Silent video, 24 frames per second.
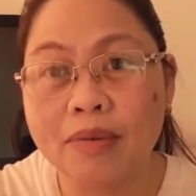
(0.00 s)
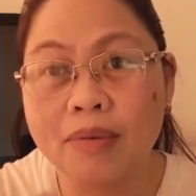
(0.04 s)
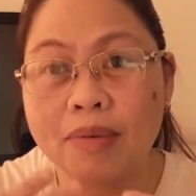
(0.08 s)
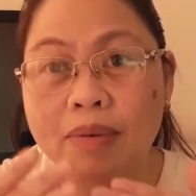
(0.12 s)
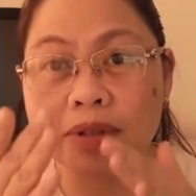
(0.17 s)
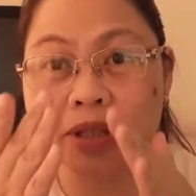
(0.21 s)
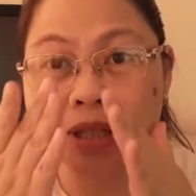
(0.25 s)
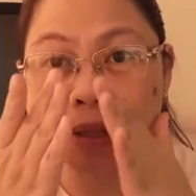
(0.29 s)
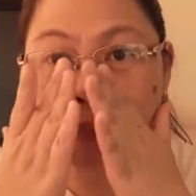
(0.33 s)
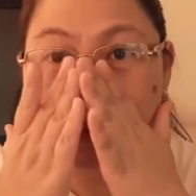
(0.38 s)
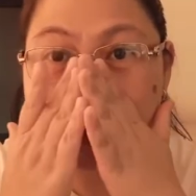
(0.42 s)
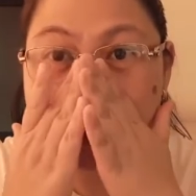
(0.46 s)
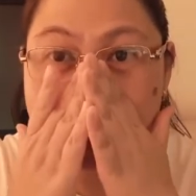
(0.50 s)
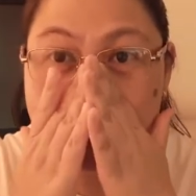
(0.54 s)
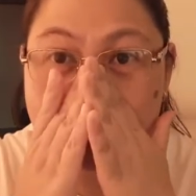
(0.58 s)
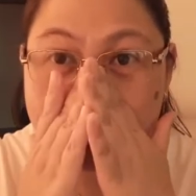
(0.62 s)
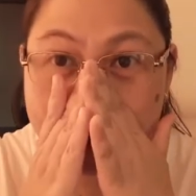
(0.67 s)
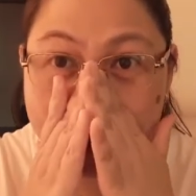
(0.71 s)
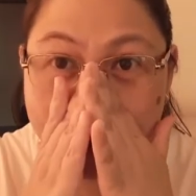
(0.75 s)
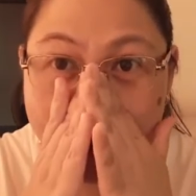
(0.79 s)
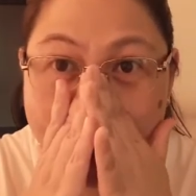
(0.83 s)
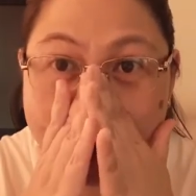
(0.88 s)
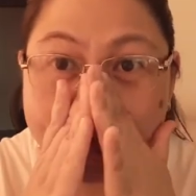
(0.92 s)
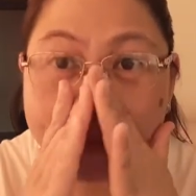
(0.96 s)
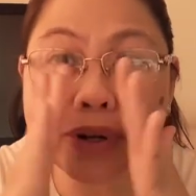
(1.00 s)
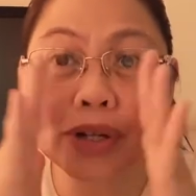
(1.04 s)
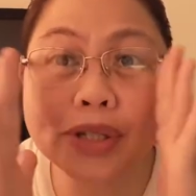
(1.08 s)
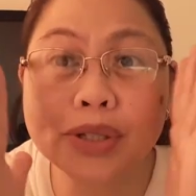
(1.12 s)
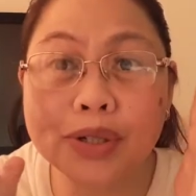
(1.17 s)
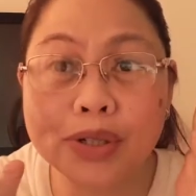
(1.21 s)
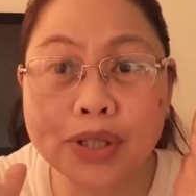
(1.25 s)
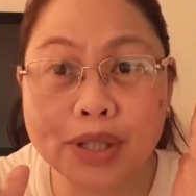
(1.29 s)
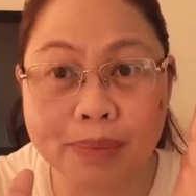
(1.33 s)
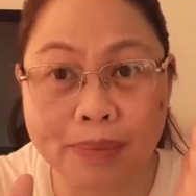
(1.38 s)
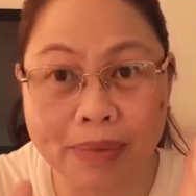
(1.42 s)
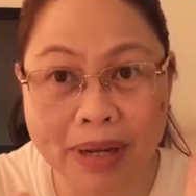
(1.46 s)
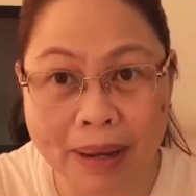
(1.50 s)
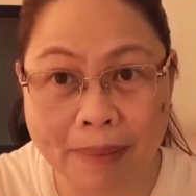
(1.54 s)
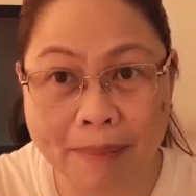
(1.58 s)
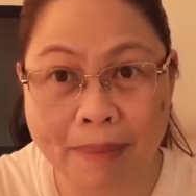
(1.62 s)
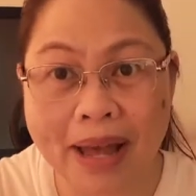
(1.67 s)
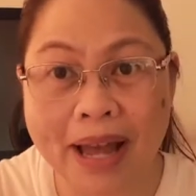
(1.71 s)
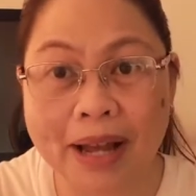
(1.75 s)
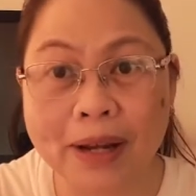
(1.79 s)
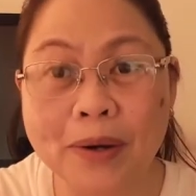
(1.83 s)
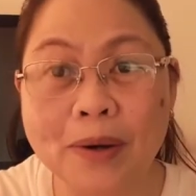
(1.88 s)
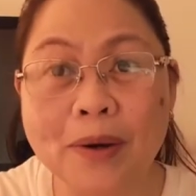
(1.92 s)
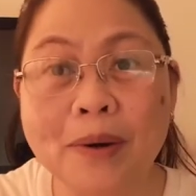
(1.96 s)
sa mga subscribers or sa mga
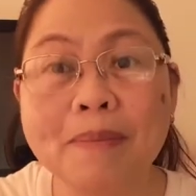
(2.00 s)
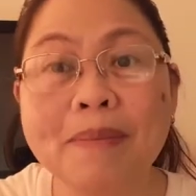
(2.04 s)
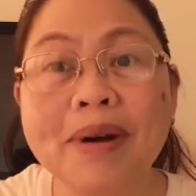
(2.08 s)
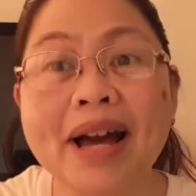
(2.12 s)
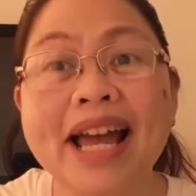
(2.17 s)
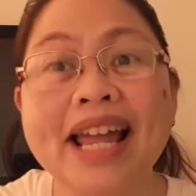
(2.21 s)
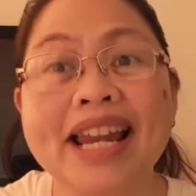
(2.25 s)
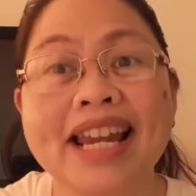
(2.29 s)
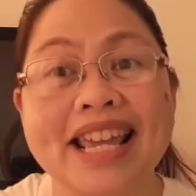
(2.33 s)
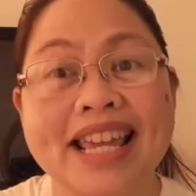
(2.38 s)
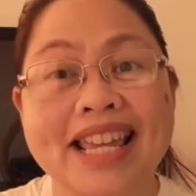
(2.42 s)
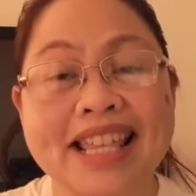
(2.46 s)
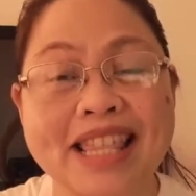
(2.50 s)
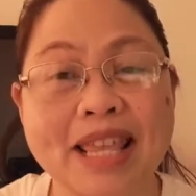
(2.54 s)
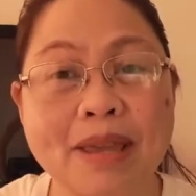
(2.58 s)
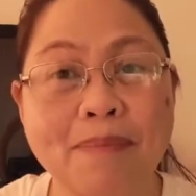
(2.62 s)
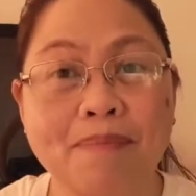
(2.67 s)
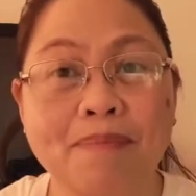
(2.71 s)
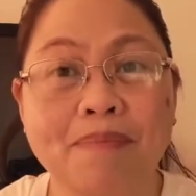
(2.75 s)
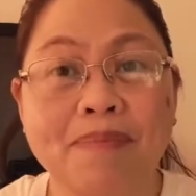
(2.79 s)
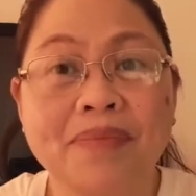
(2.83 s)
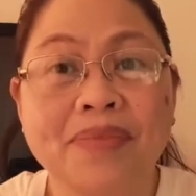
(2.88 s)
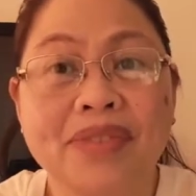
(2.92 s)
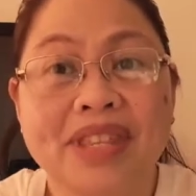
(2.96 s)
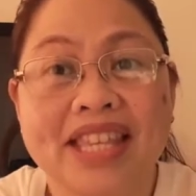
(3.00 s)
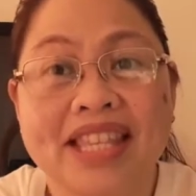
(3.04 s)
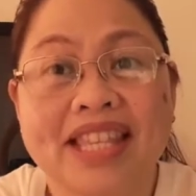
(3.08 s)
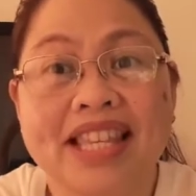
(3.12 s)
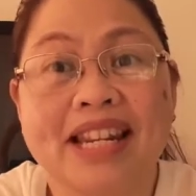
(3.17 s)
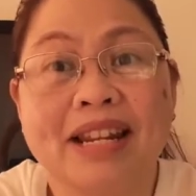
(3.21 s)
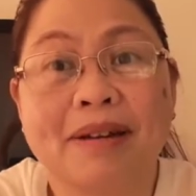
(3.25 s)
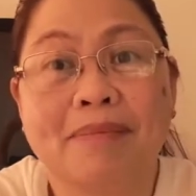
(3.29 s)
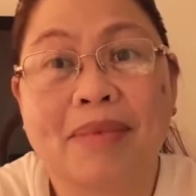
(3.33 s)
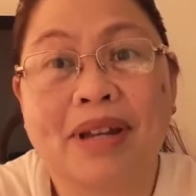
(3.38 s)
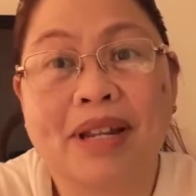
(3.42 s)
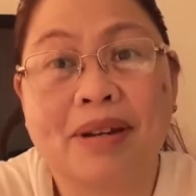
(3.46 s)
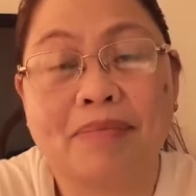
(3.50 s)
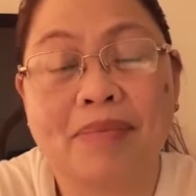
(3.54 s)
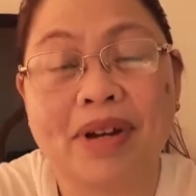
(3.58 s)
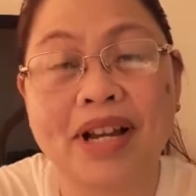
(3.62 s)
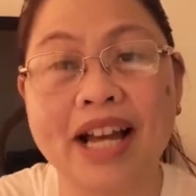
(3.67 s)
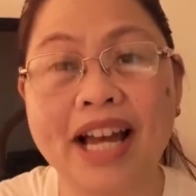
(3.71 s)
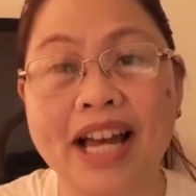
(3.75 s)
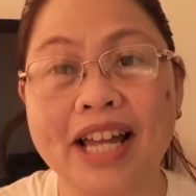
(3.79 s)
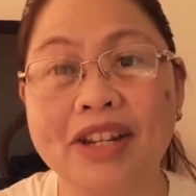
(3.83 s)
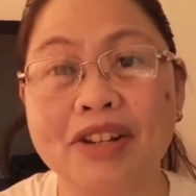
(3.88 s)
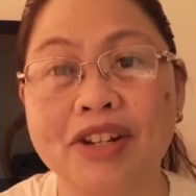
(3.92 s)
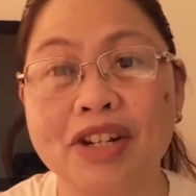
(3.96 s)
bago man na hindi din naman
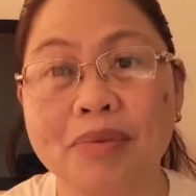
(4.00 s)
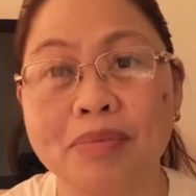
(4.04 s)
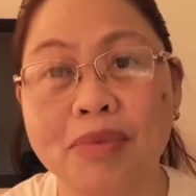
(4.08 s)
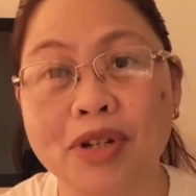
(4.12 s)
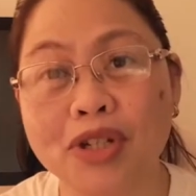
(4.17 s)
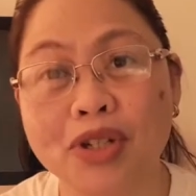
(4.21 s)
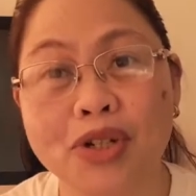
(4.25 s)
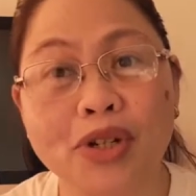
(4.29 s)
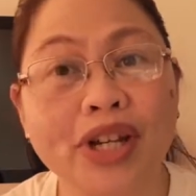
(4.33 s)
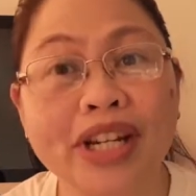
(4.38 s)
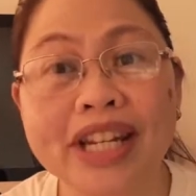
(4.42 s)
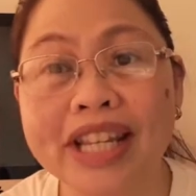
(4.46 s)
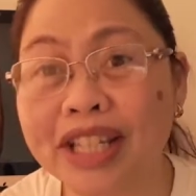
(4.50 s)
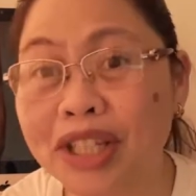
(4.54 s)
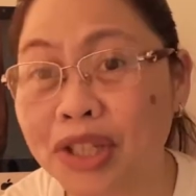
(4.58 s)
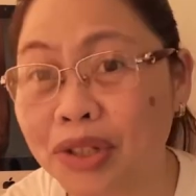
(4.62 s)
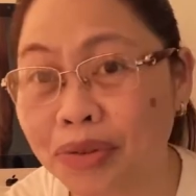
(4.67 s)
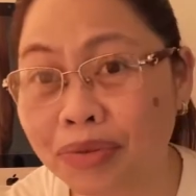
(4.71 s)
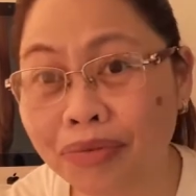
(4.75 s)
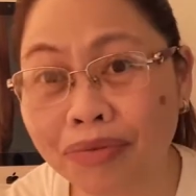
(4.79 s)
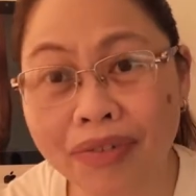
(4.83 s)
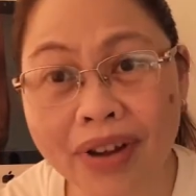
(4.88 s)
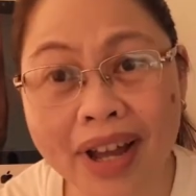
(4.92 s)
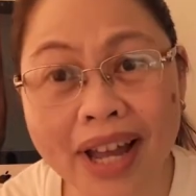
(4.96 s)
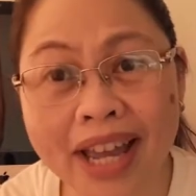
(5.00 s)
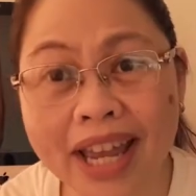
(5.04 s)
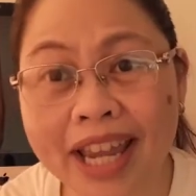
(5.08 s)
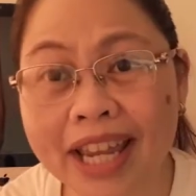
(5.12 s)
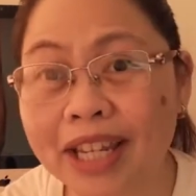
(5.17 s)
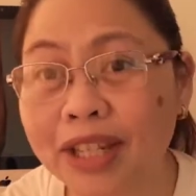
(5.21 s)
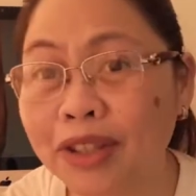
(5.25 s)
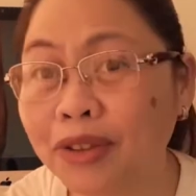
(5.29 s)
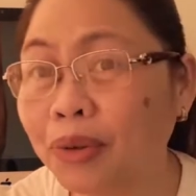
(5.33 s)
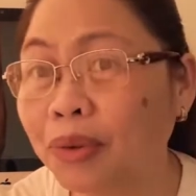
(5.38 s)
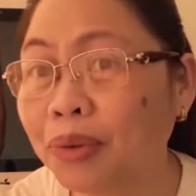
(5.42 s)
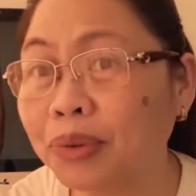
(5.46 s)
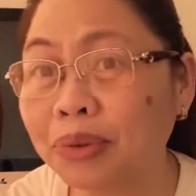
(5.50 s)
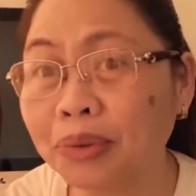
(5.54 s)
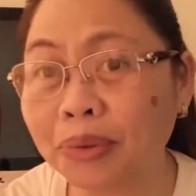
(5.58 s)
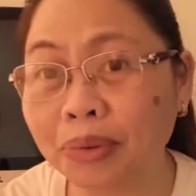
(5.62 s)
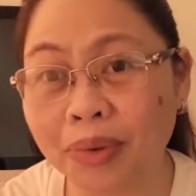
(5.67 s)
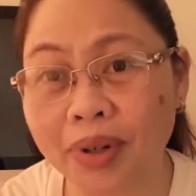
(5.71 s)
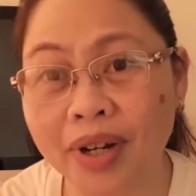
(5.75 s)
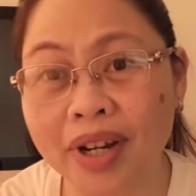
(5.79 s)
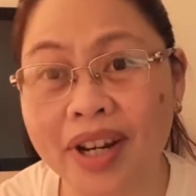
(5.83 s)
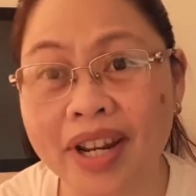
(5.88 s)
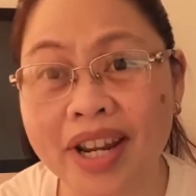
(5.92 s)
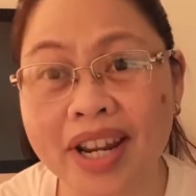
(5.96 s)
mag-join, it's fine, don't
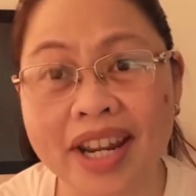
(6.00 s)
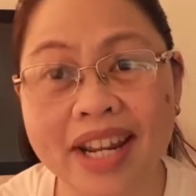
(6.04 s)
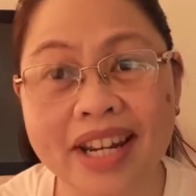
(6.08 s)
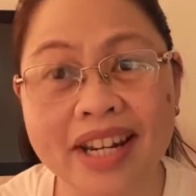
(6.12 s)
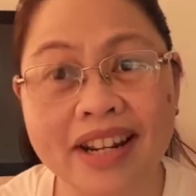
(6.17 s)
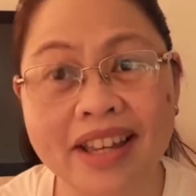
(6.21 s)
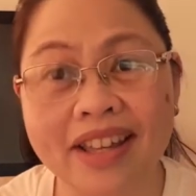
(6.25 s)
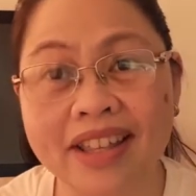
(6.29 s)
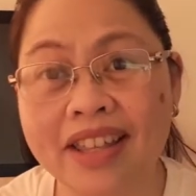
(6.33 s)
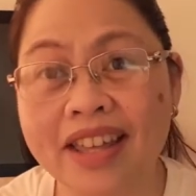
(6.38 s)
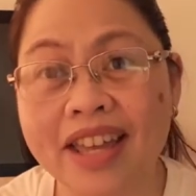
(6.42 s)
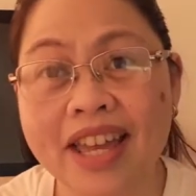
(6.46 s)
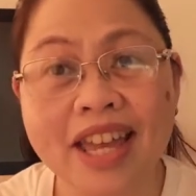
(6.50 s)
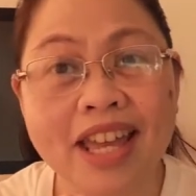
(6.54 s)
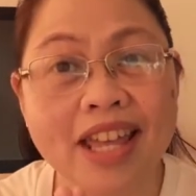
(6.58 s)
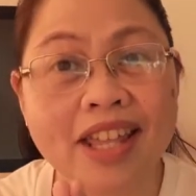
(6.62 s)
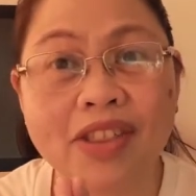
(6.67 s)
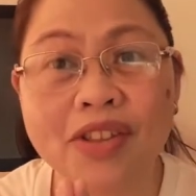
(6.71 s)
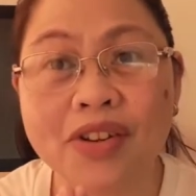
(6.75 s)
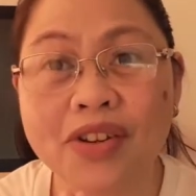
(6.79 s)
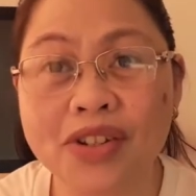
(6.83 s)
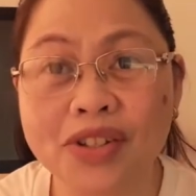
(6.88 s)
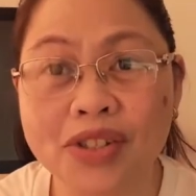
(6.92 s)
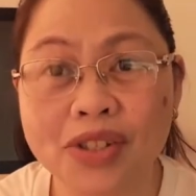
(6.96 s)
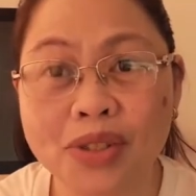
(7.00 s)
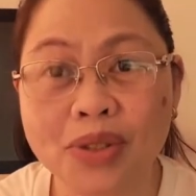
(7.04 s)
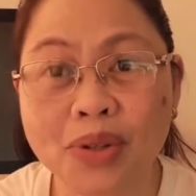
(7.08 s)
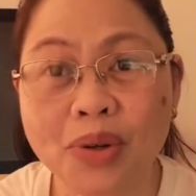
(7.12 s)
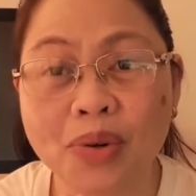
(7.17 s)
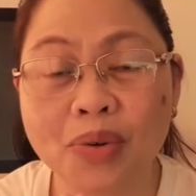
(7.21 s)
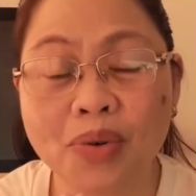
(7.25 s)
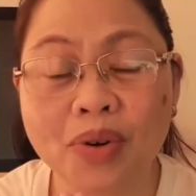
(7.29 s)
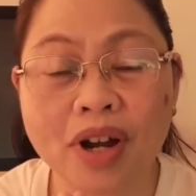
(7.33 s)
worry, na there is no